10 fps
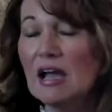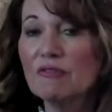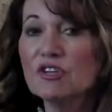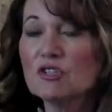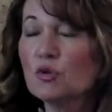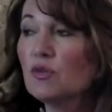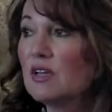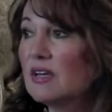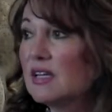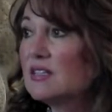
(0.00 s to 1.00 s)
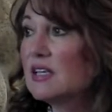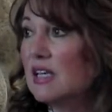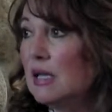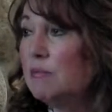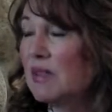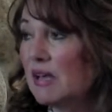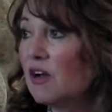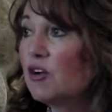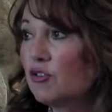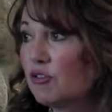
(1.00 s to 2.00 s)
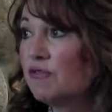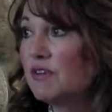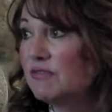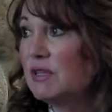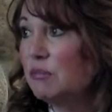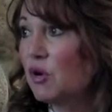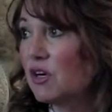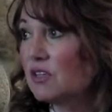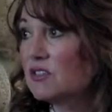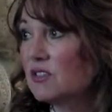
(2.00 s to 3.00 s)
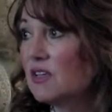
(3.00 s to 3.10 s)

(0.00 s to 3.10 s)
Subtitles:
Every school then gets to keep that 150 books.